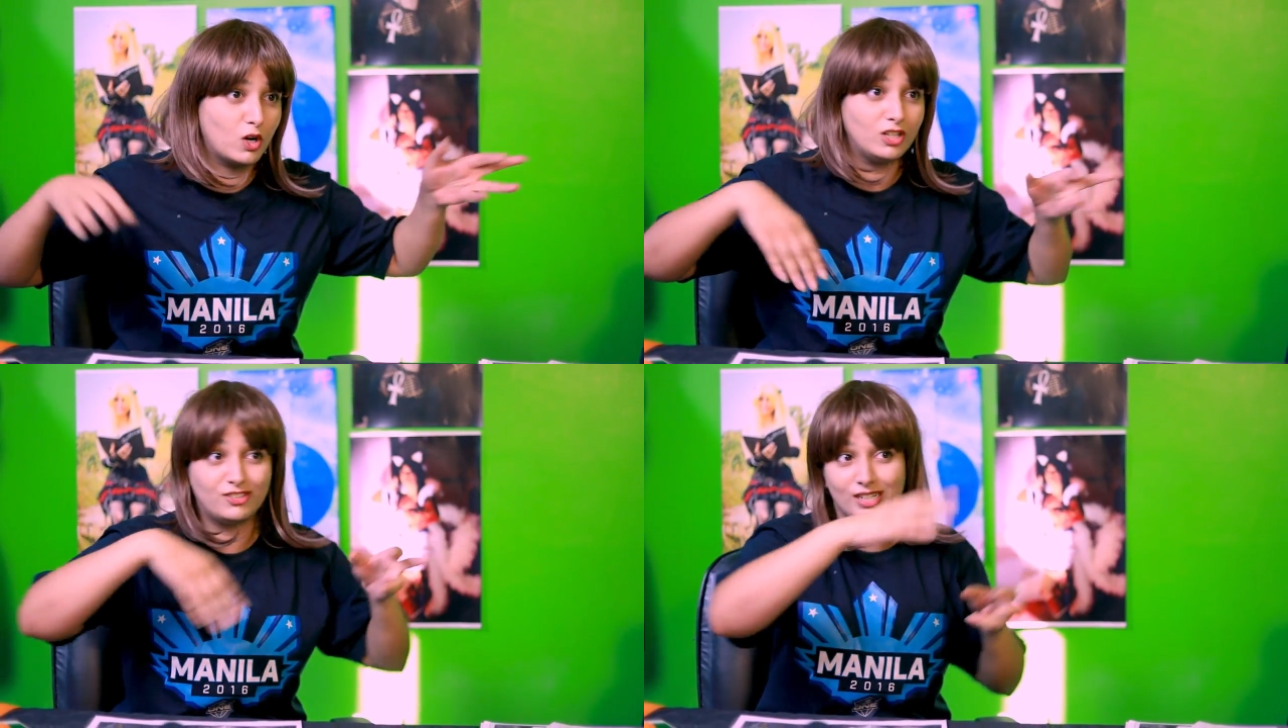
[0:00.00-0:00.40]

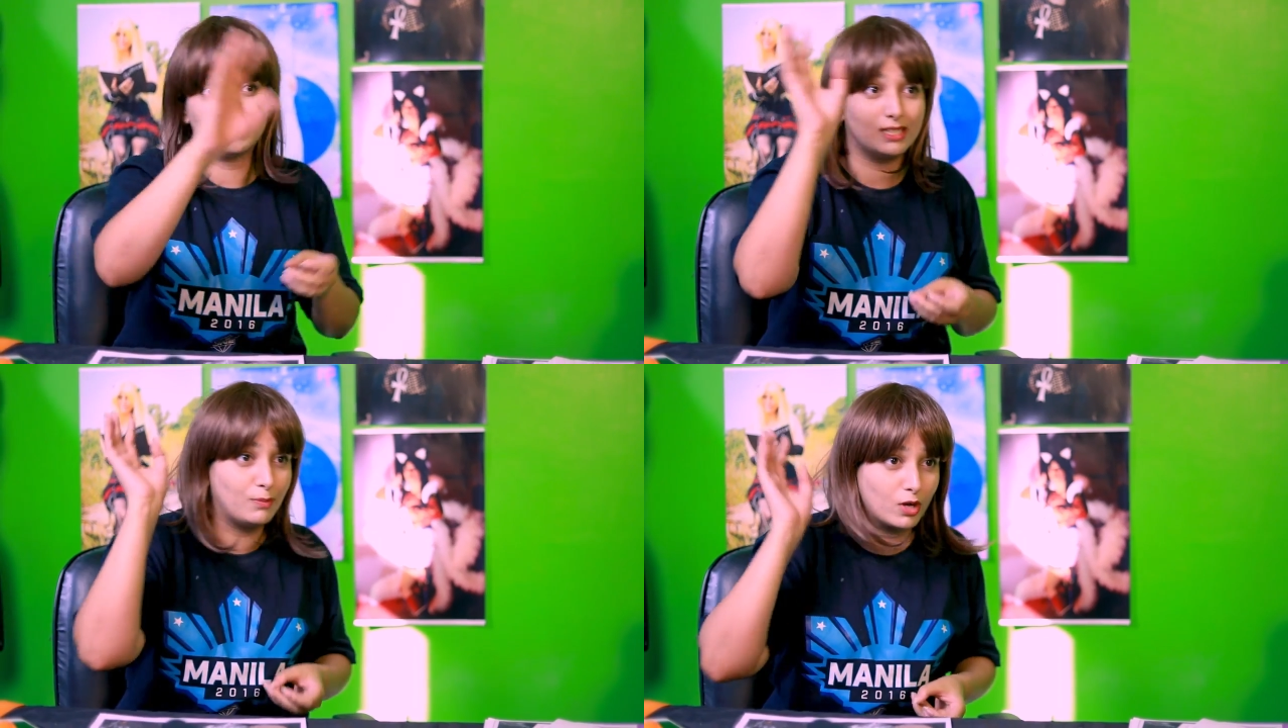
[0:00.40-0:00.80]
were all
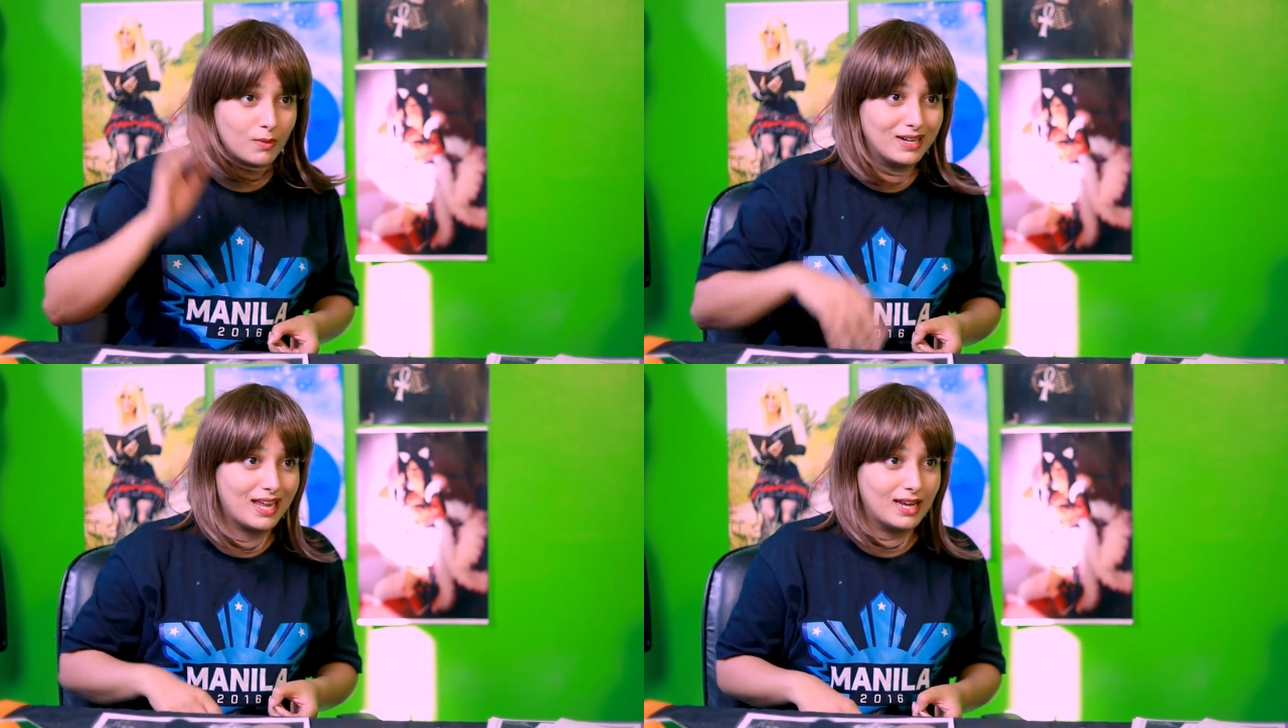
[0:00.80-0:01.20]
dressed as
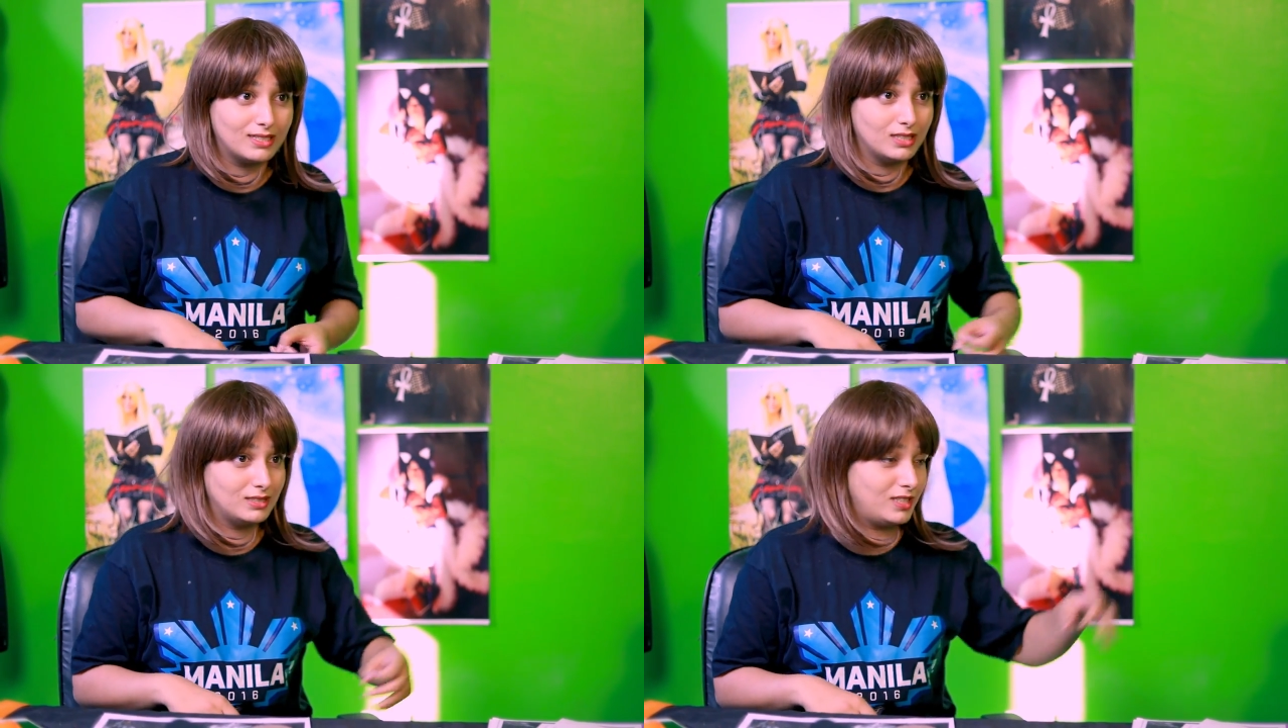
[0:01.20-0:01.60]
Pokemon
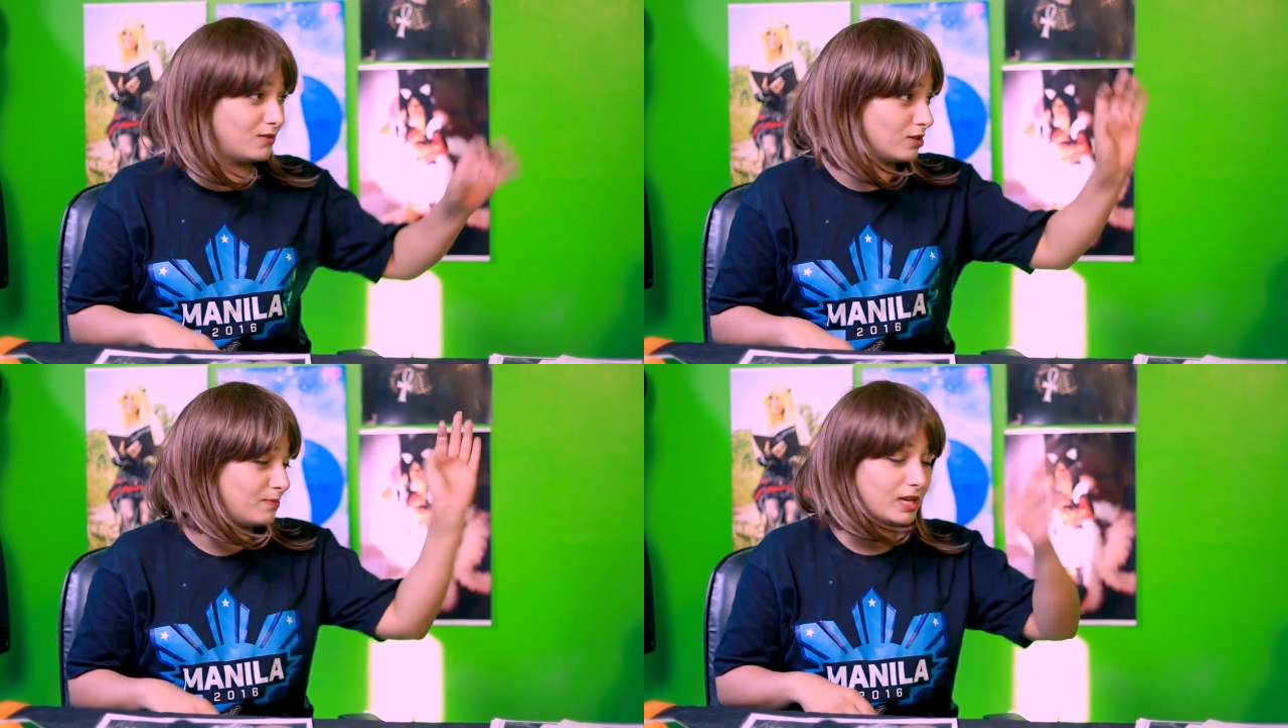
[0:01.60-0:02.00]
characters.
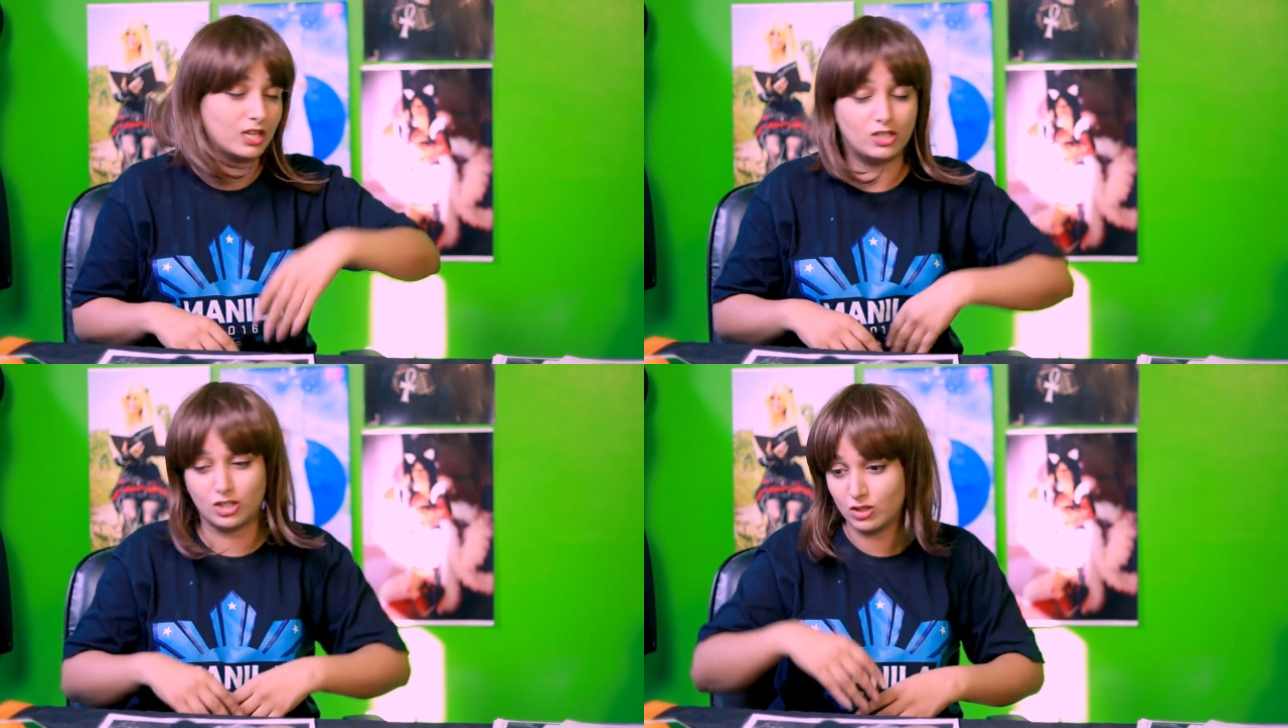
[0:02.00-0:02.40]
There was
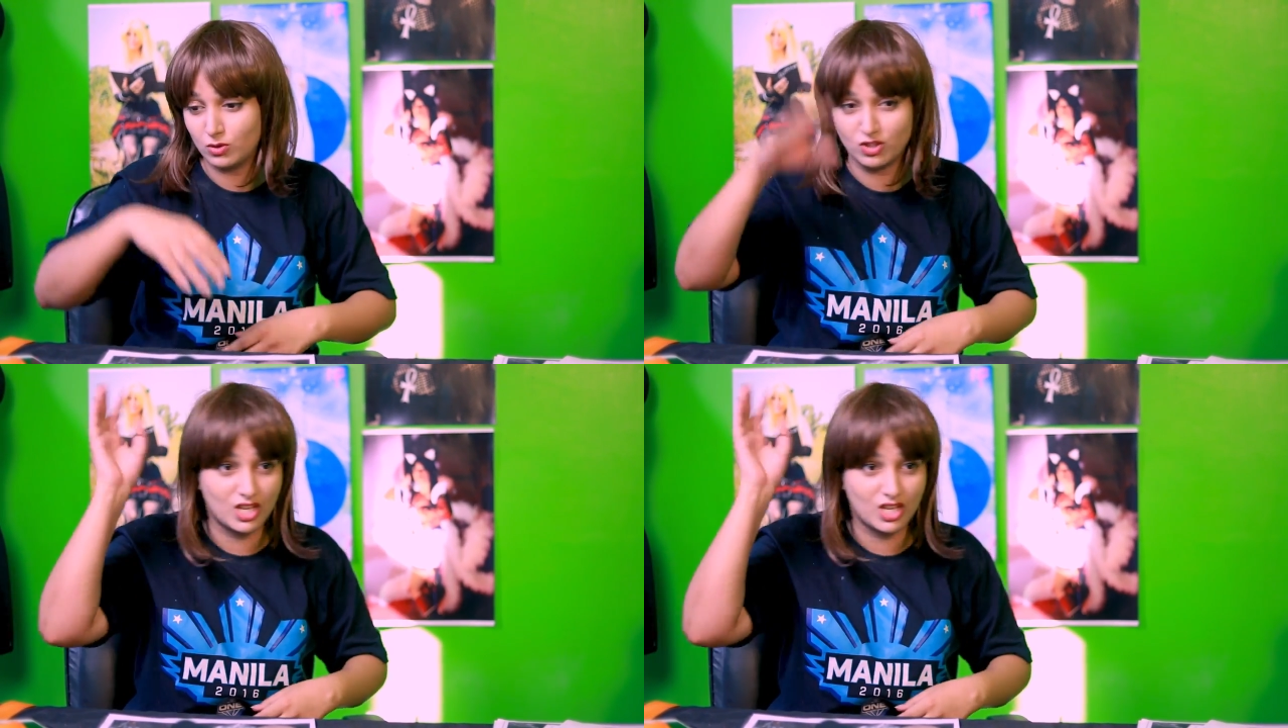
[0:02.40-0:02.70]
Pikachu,